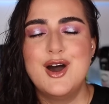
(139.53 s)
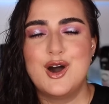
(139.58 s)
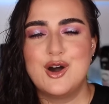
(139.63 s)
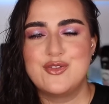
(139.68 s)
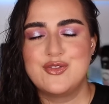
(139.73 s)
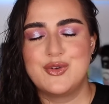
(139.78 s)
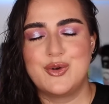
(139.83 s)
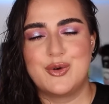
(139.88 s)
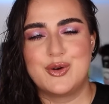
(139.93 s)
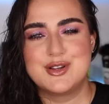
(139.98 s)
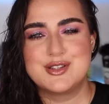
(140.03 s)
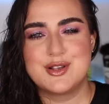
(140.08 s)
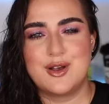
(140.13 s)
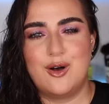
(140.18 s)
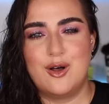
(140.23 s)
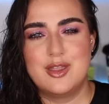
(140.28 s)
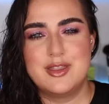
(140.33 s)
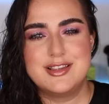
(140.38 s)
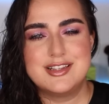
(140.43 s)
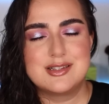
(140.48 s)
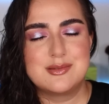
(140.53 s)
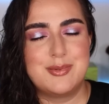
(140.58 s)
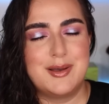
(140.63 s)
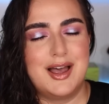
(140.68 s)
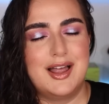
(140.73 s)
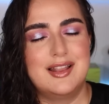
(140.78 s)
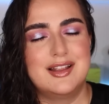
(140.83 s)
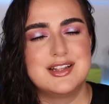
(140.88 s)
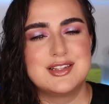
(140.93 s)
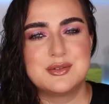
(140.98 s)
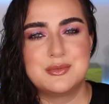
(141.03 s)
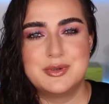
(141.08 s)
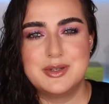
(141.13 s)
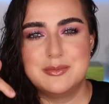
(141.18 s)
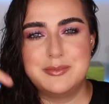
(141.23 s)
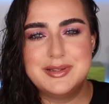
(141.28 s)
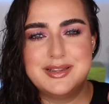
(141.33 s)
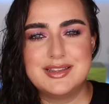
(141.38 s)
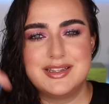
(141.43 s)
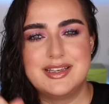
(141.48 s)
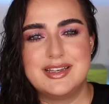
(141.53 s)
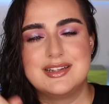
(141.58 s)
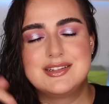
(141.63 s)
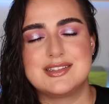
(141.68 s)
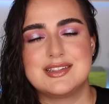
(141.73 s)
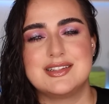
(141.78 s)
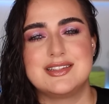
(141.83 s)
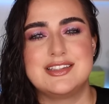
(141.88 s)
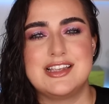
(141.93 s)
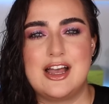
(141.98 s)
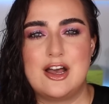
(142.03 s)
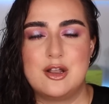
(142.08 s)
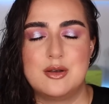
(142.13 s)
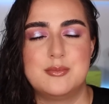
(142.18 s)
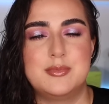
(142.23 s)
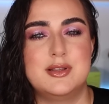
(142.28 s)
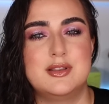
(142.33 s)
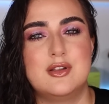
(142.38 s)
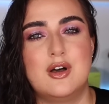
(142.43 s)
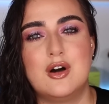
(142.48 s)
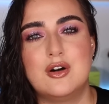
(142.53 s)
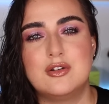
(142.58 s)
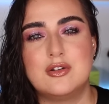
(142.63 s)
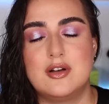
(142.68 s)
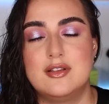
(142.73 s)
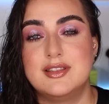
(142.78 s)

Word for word: Of course, all these palettes will be linked down below